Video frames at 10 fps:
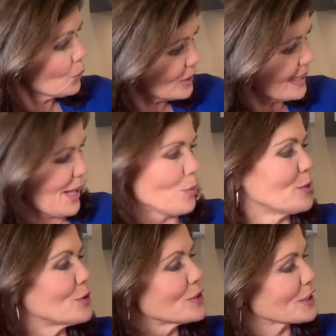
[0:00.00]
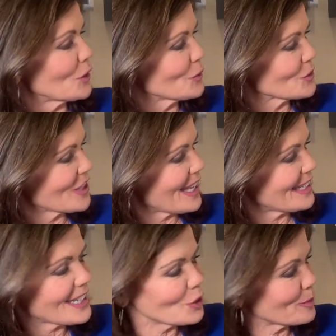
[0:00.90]
We'll help you, Nicole
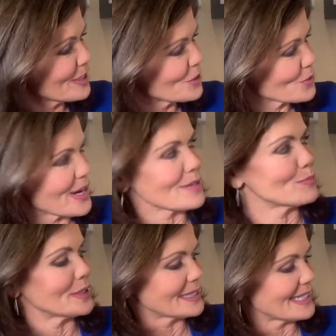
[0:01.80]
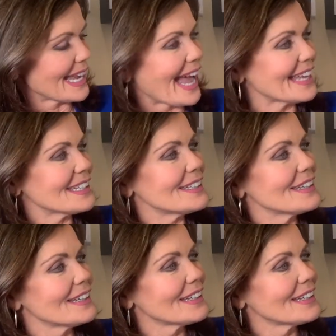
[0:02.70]
said. It'll be great, Bitsy added.